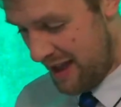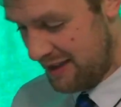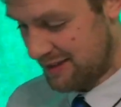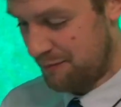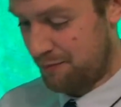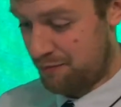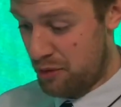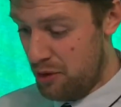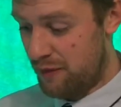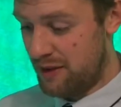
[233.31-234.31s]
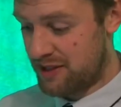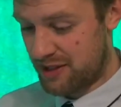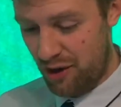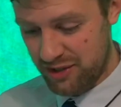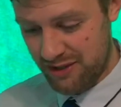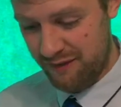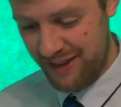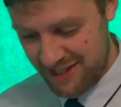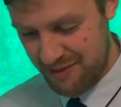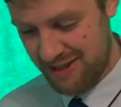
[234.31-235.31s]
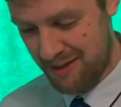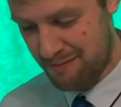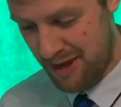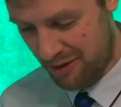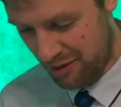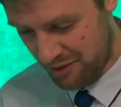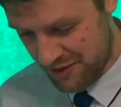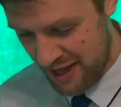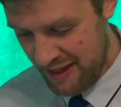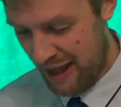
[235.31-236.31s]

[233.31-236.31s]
It's a proven source of vitamins and minerals